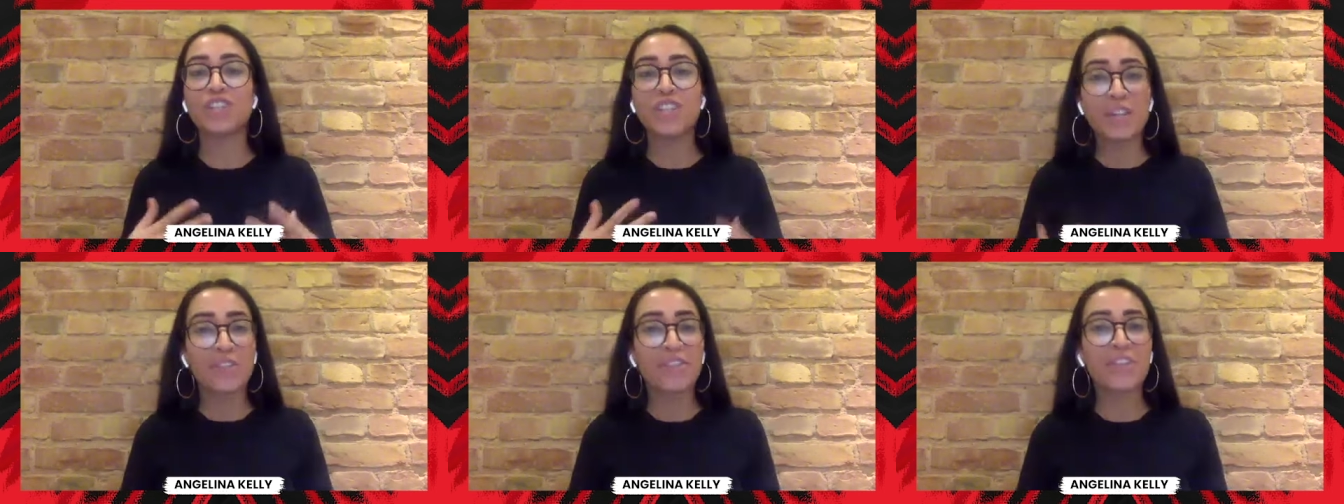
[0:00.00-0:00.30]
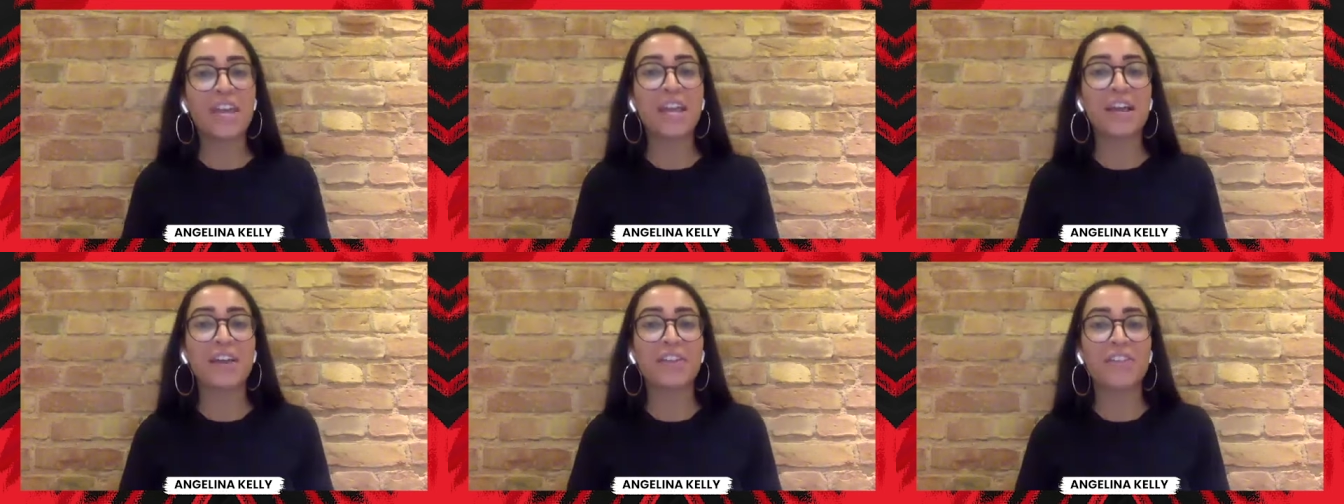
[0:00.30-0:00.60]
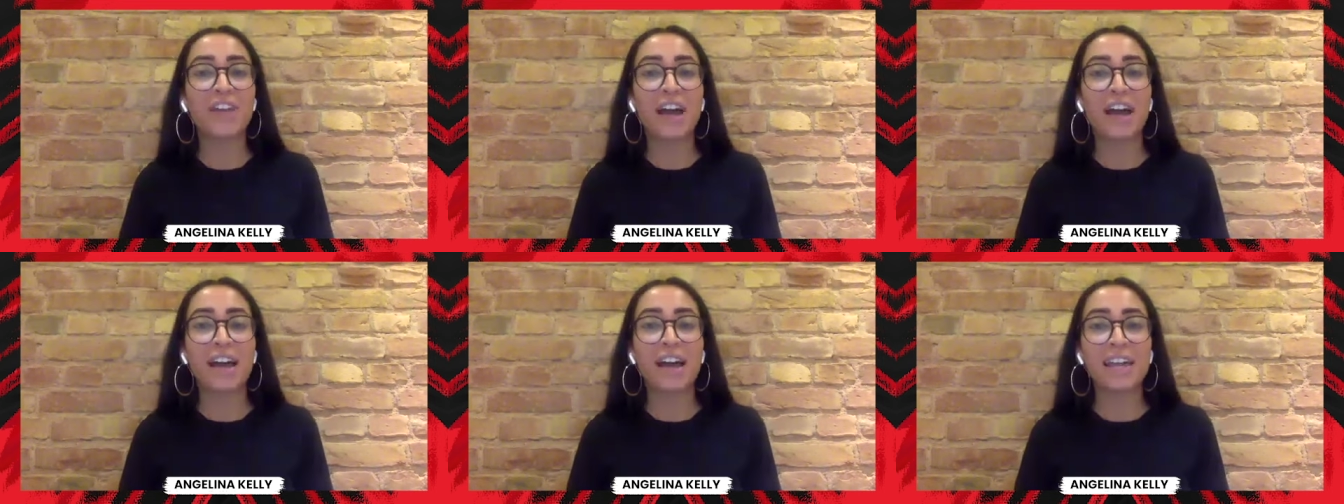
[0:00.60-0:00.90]
Do you think
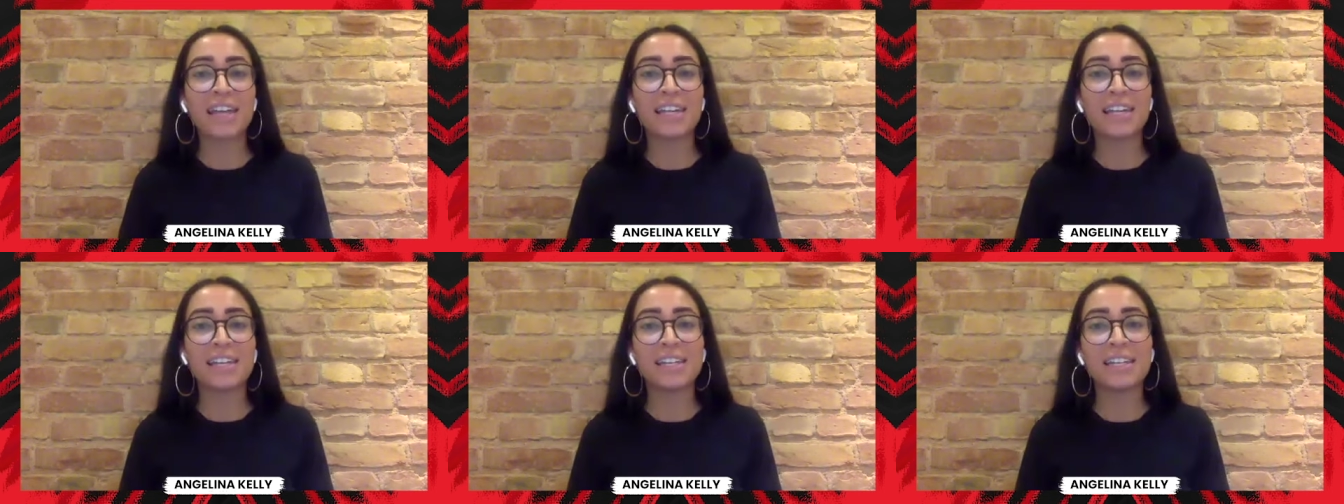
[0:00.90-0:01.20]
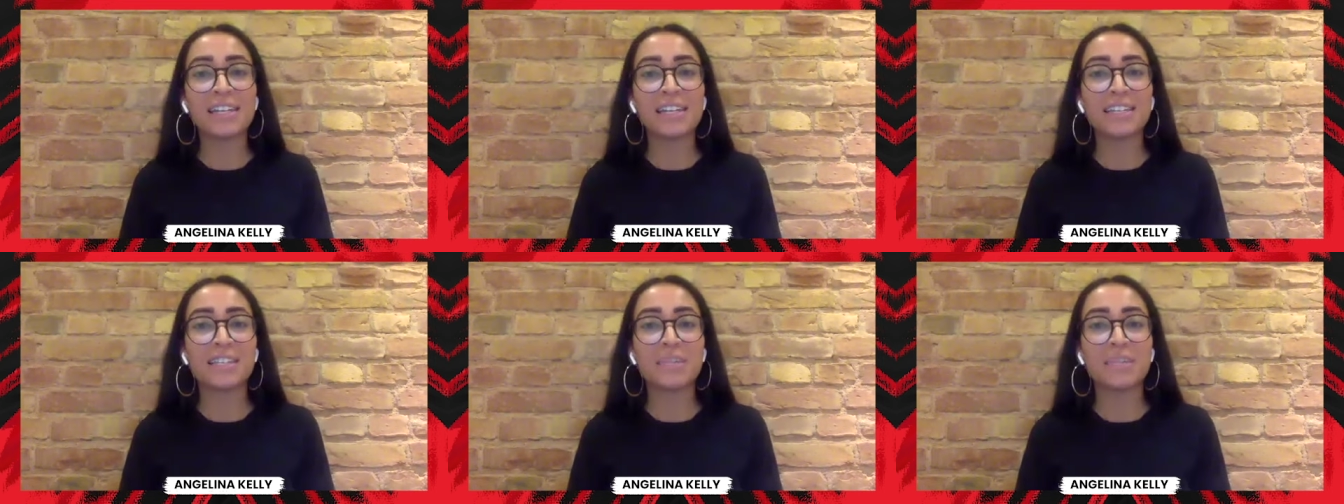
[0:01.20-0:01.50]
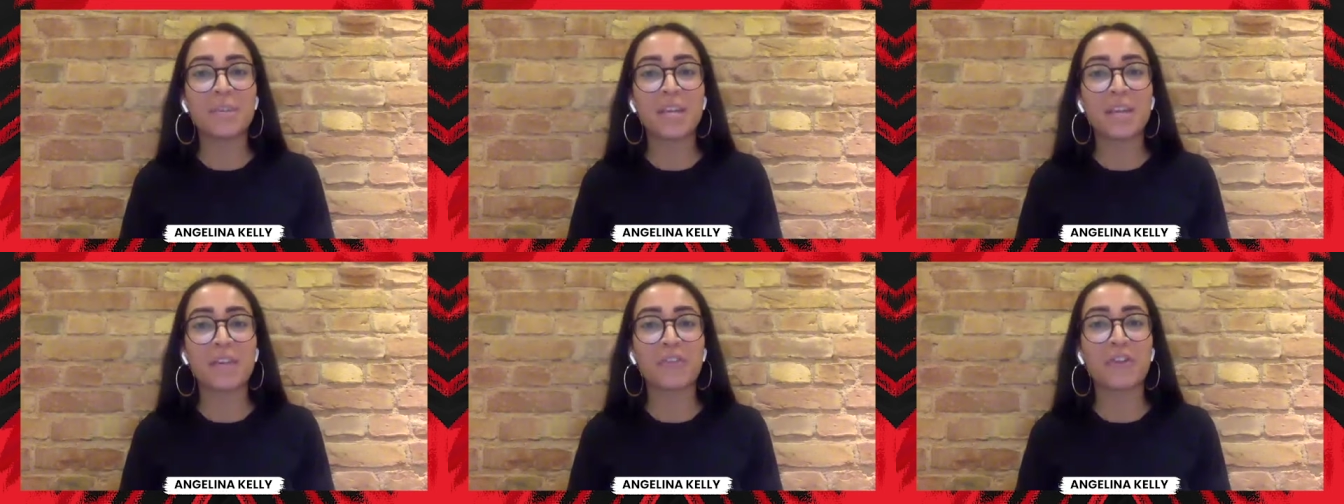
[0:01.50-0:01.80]
that he needs to
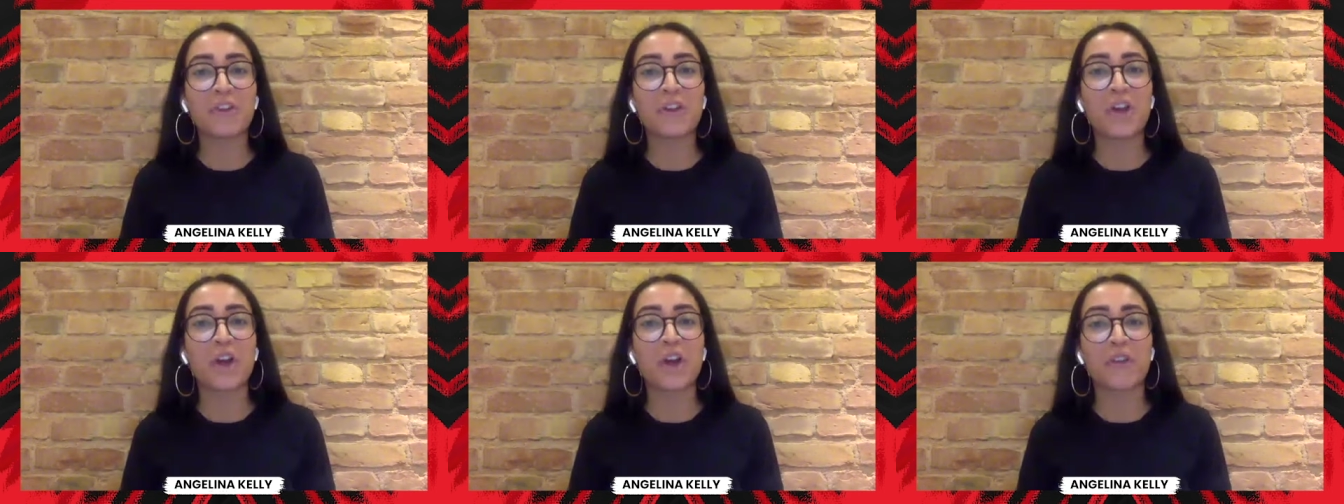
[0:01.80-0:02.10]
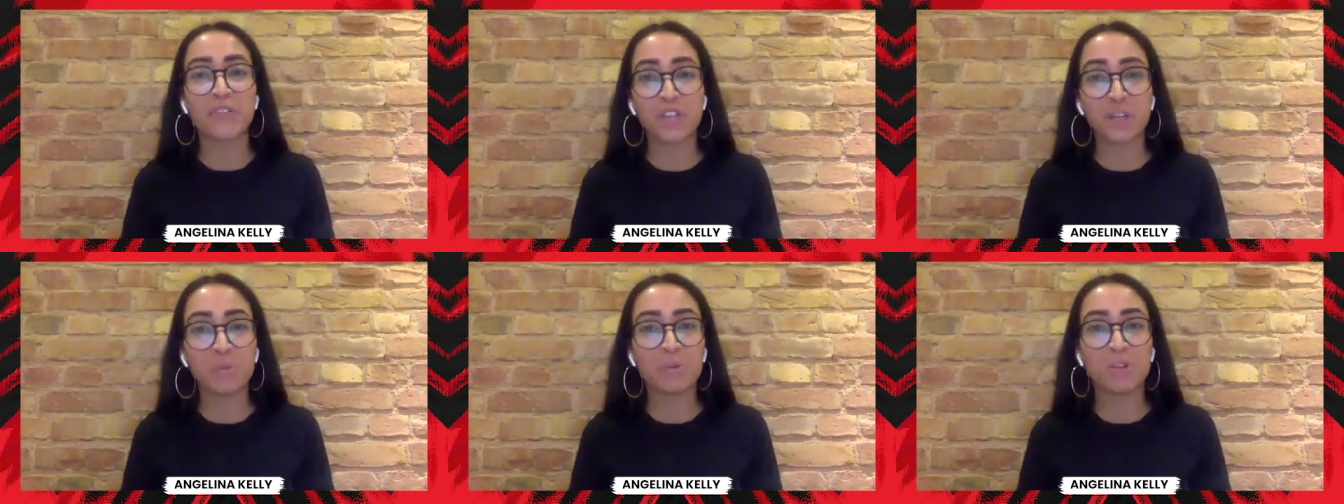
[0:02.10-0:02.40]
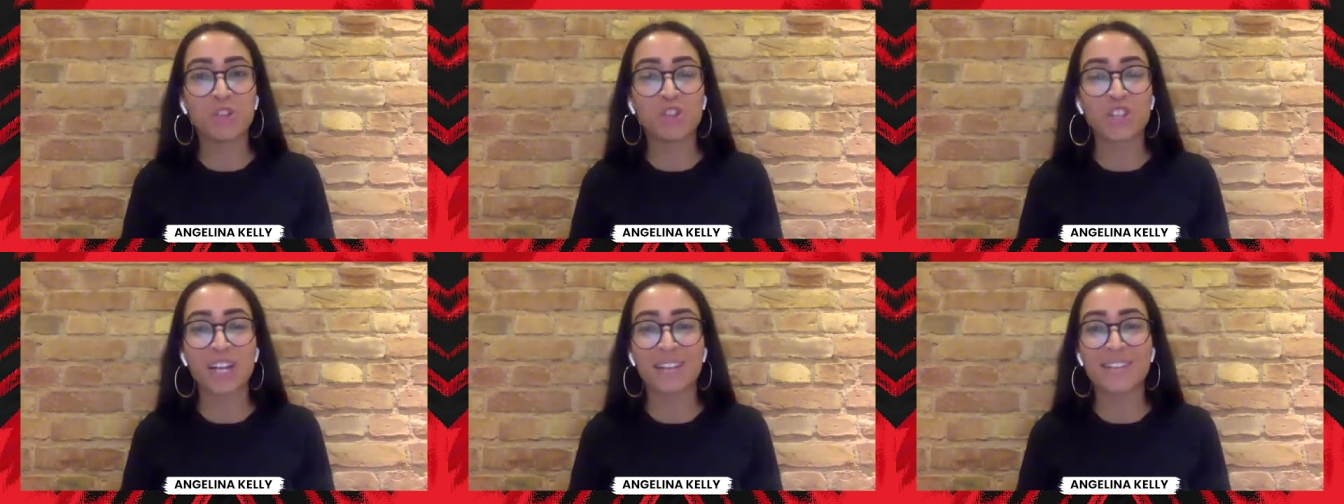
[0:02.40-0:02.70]
be given a few
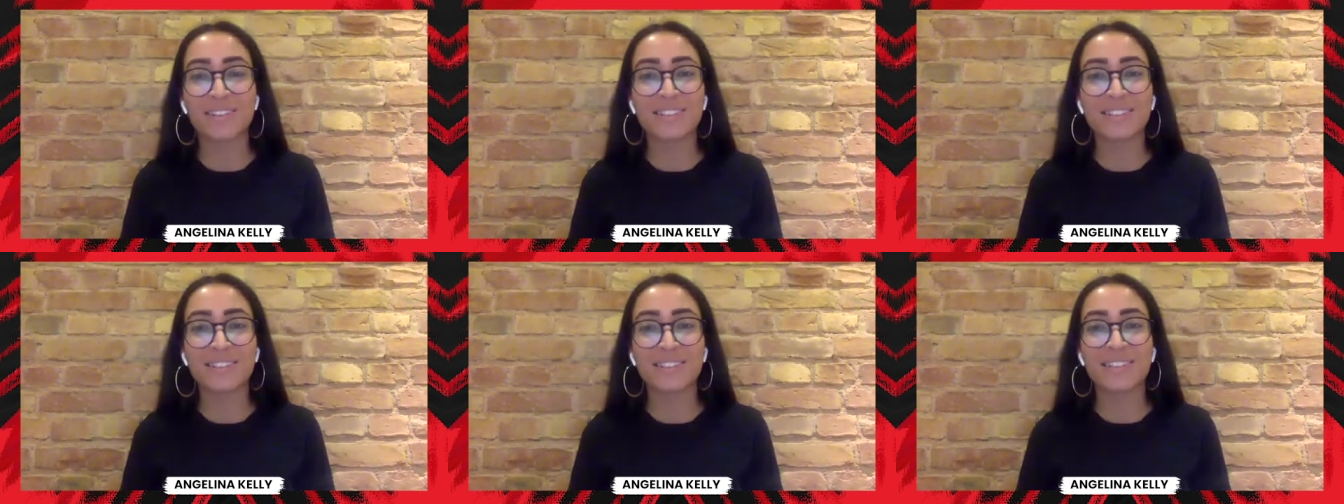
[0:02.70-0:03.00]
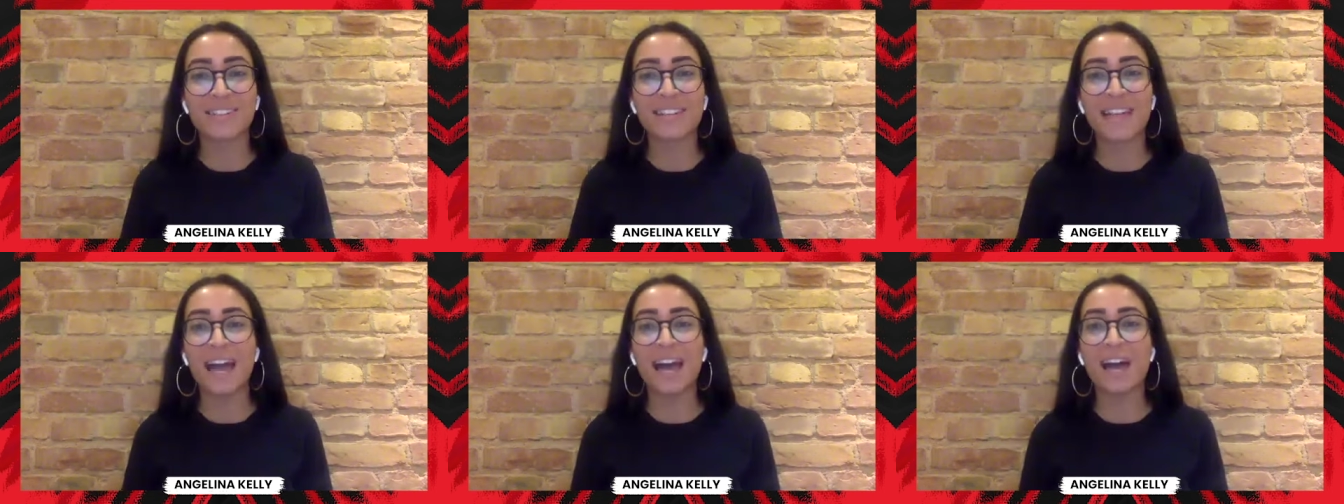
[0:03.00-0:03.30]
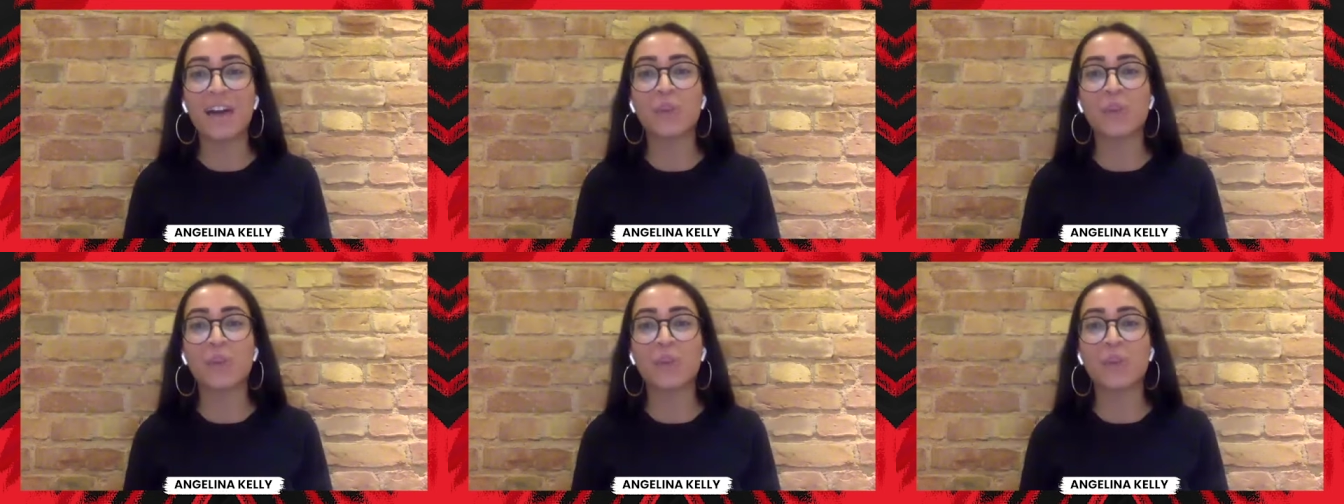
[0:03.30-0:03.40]
more chances in net?